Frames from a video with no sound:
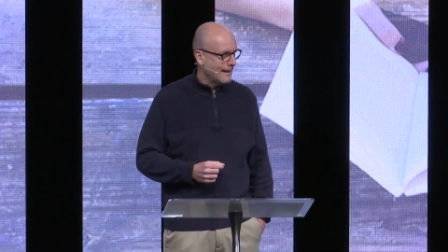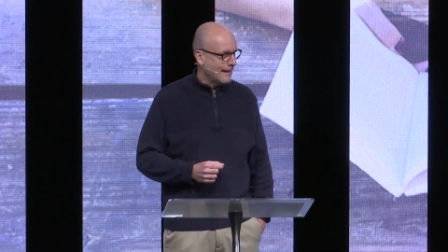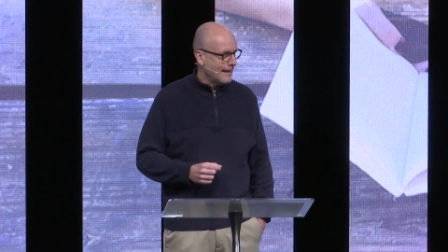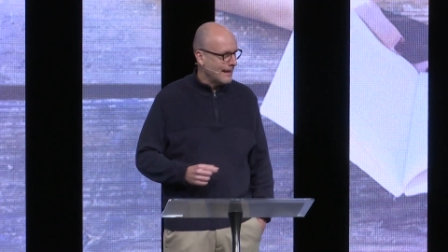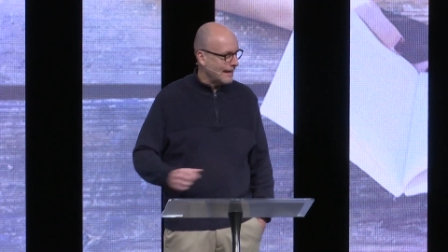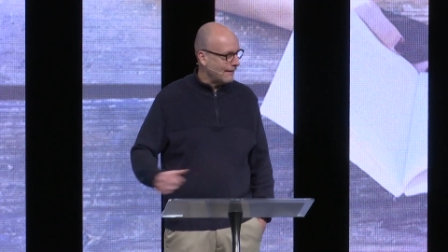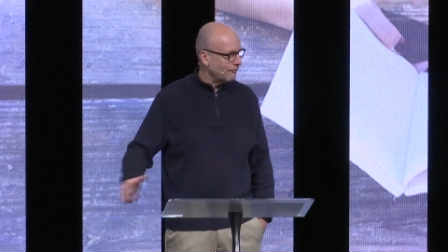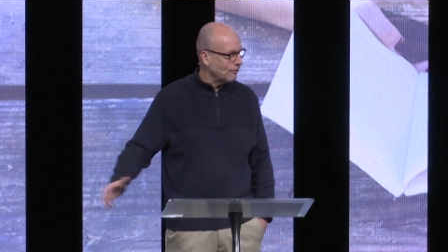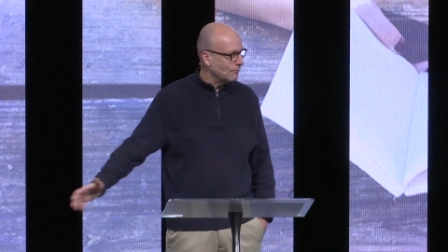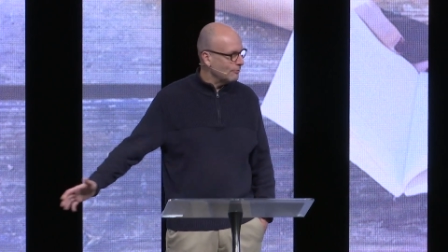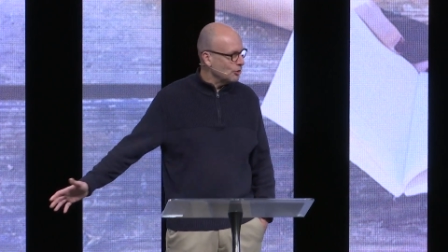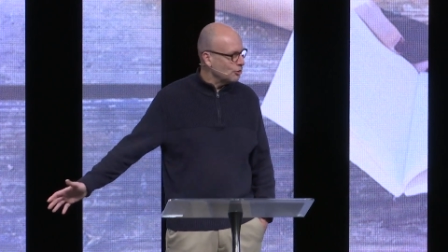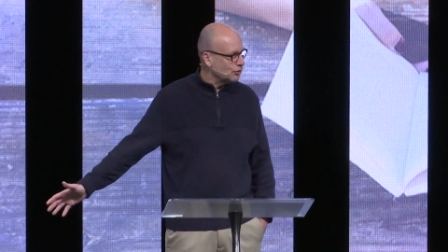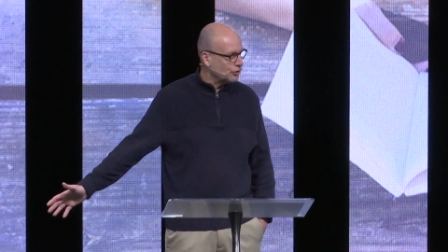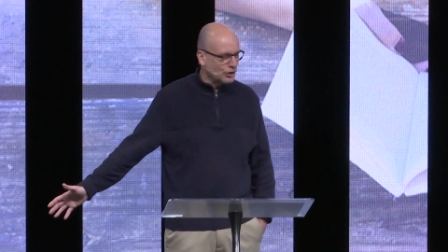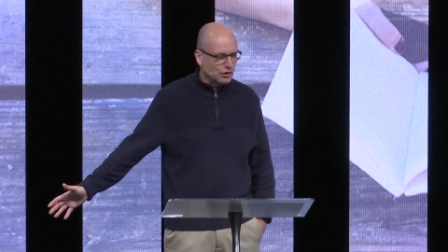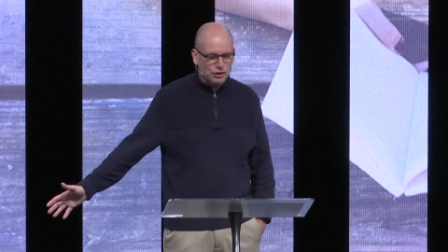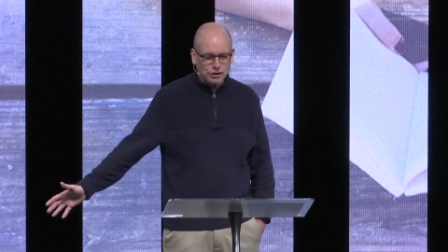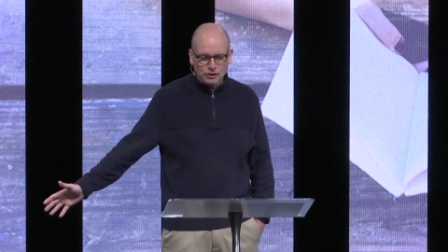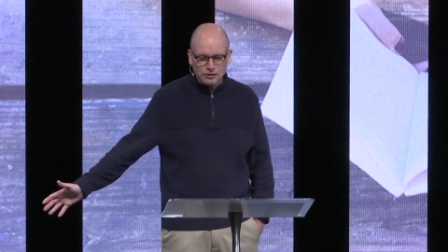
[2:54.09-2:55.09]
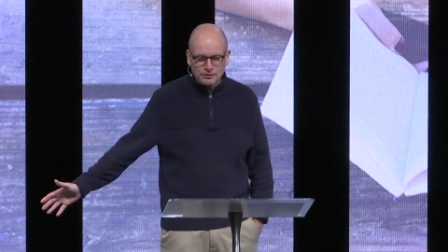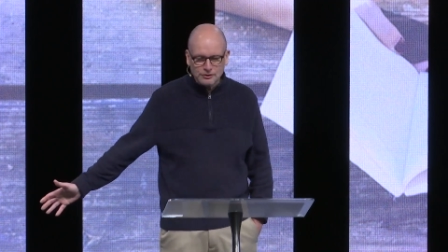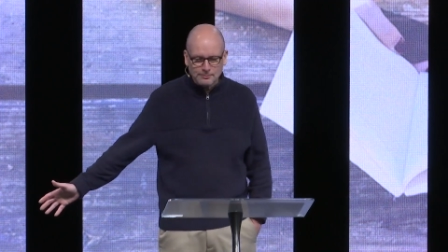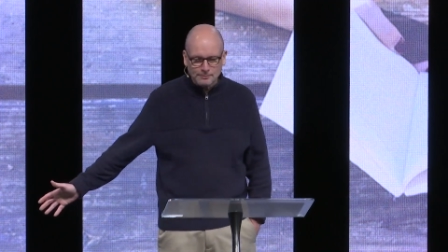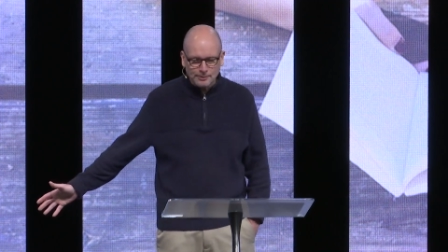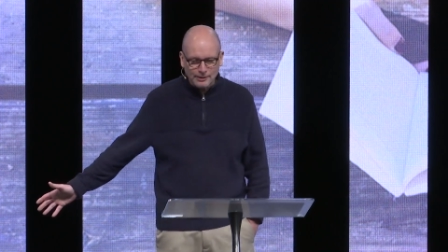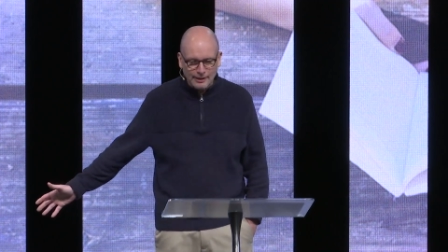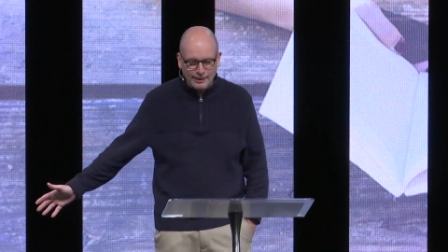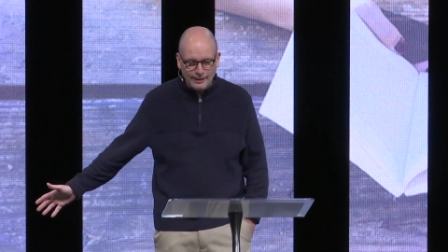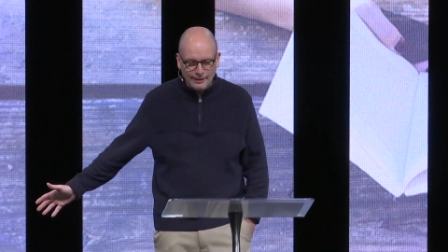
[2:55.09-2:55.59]
Have the musicians
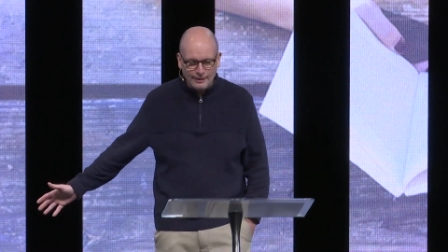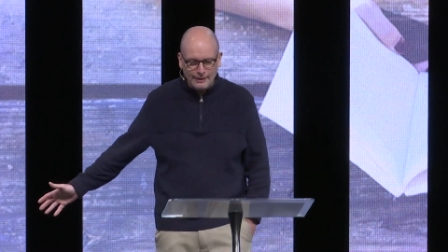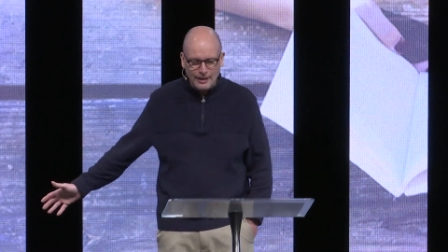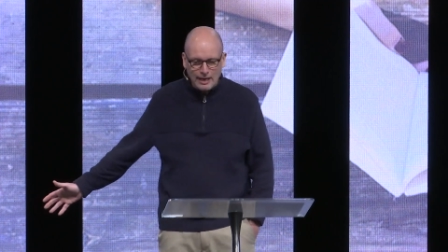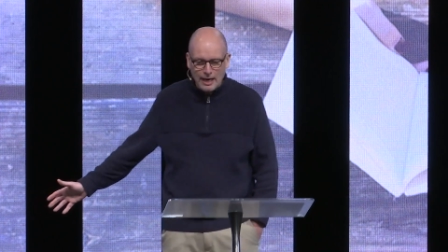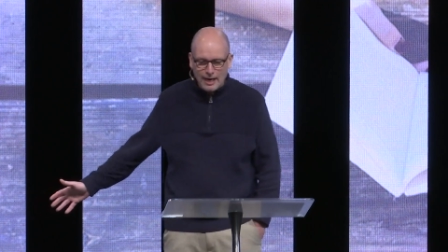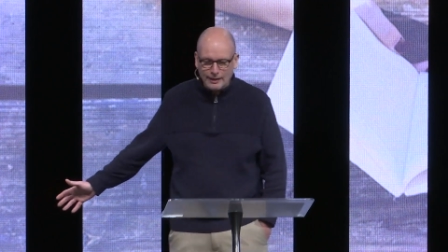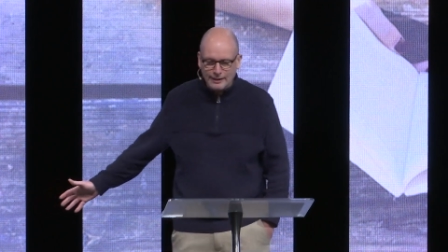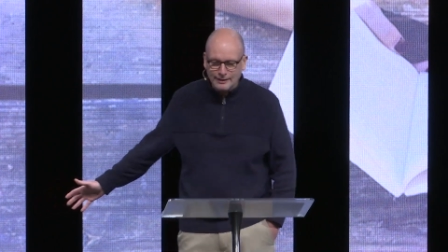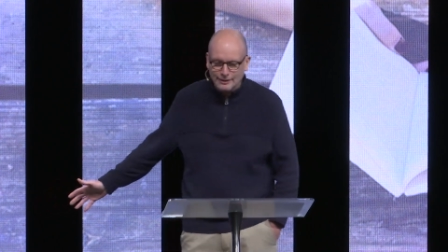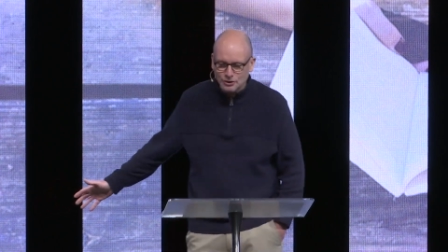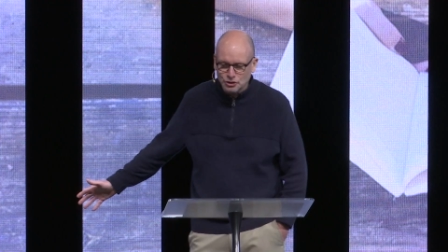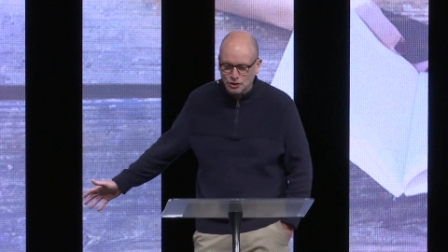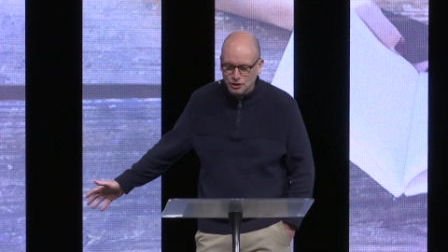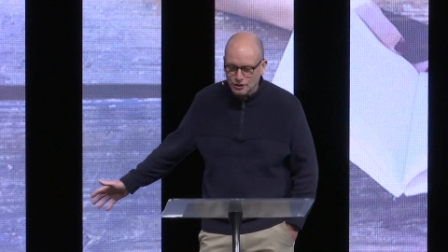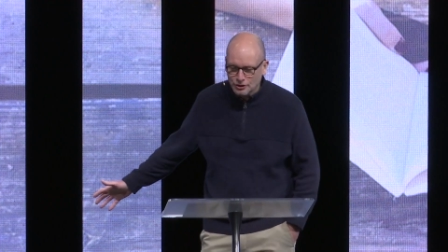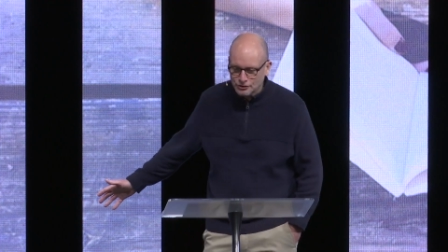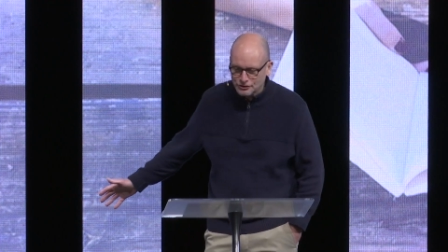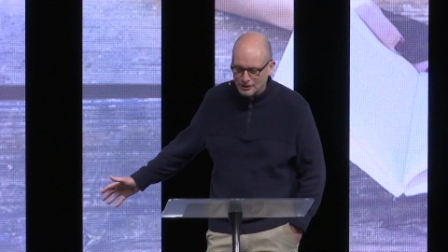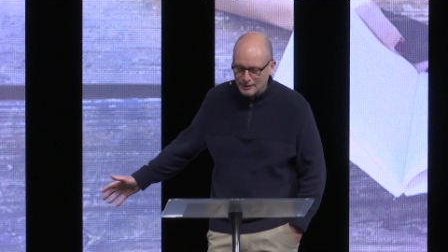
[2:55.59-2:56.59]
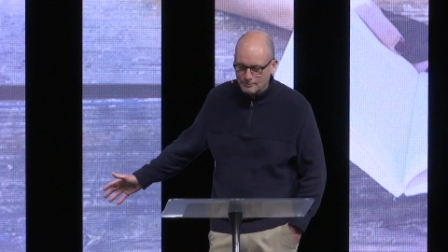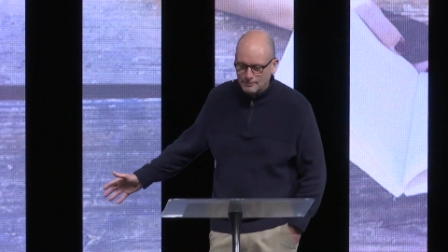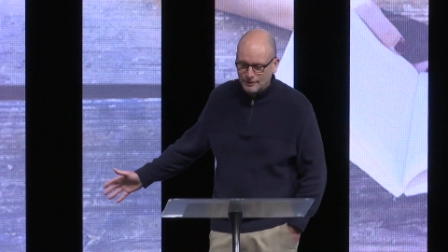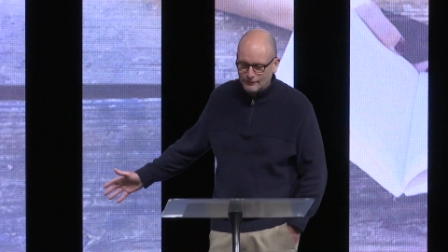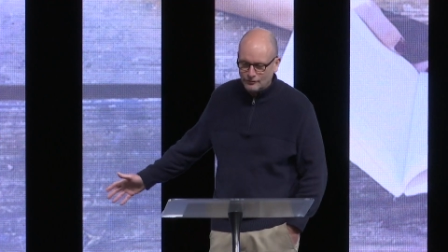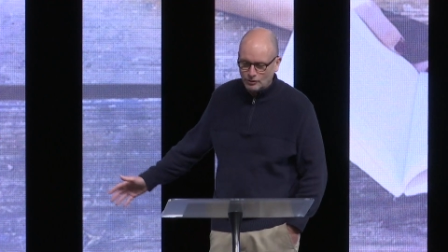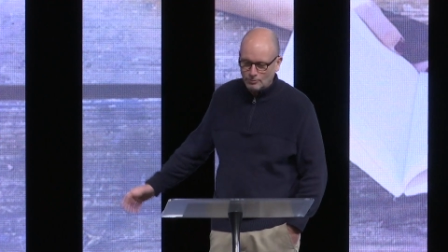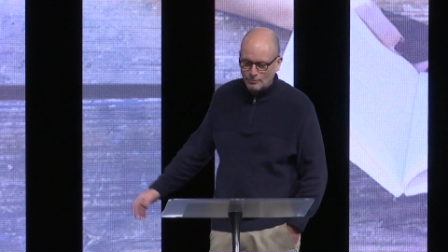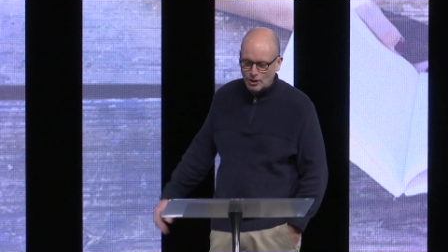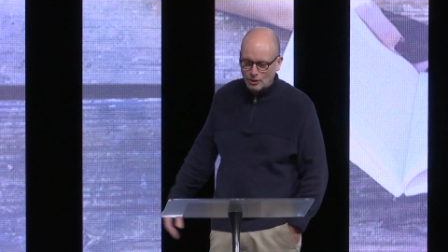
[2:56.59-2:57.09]
play hockey cheers at
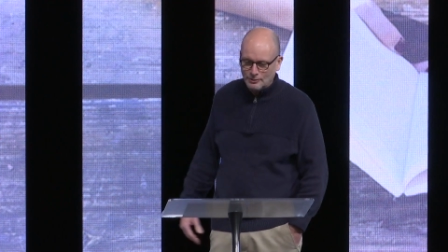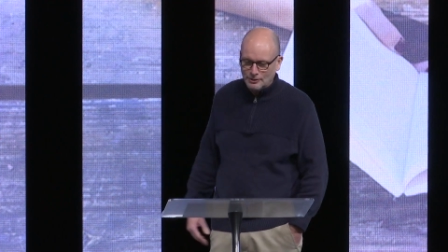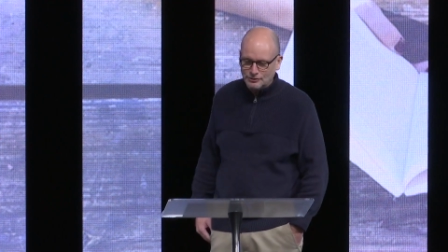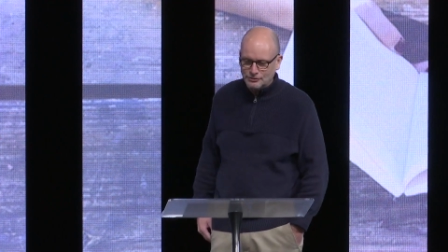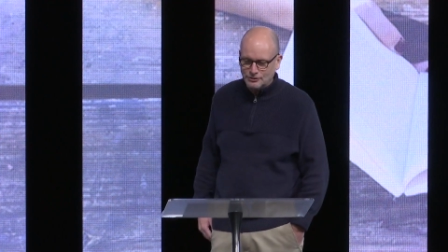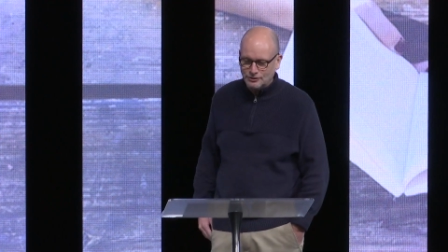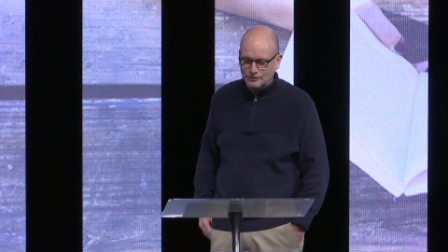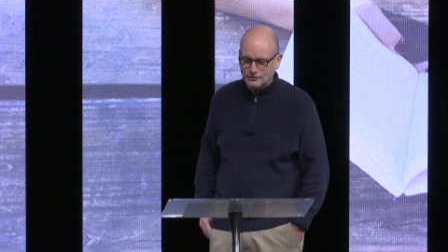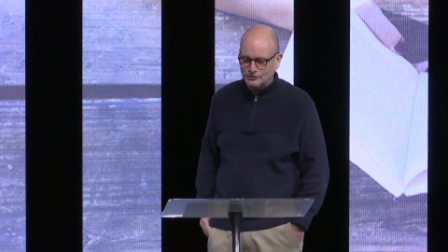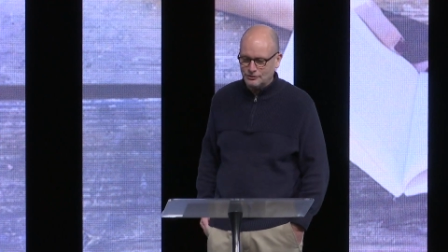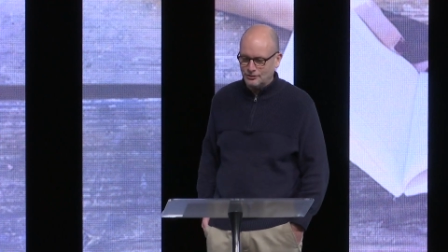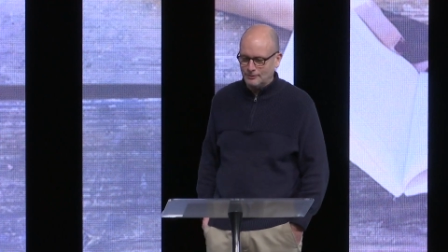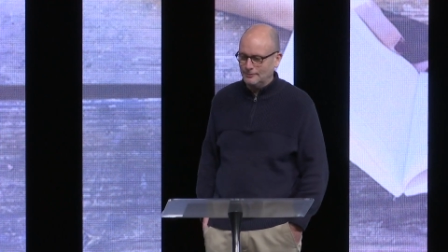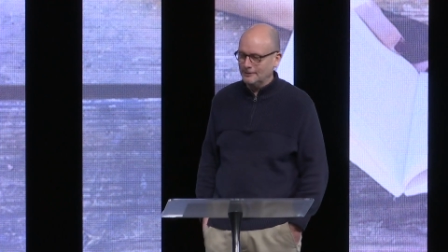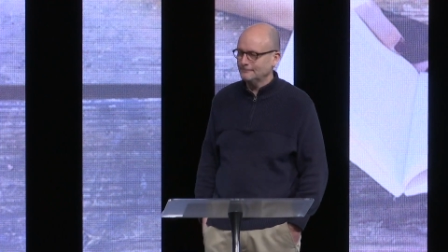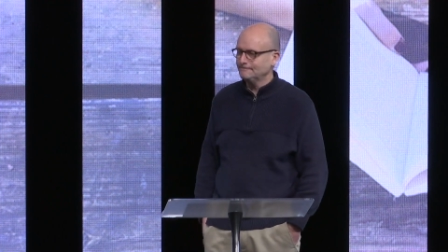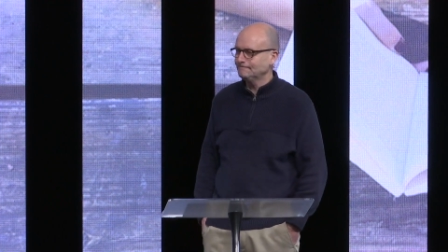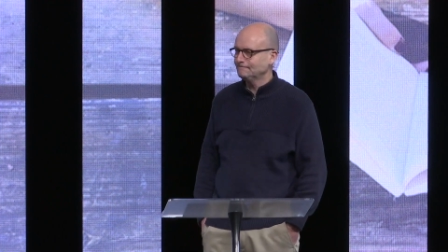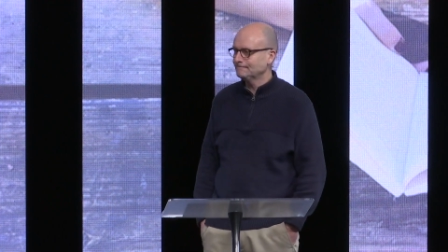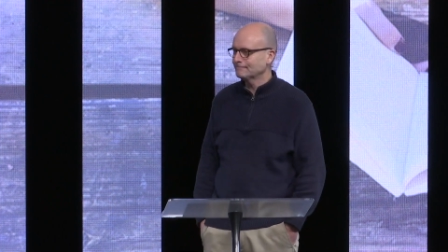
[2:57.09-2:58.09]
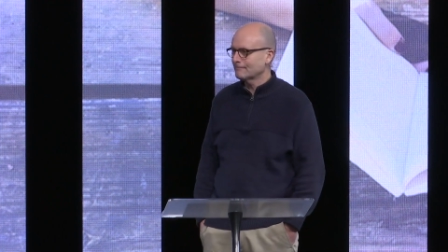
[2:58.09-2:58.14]
pivotal moments in the sermon.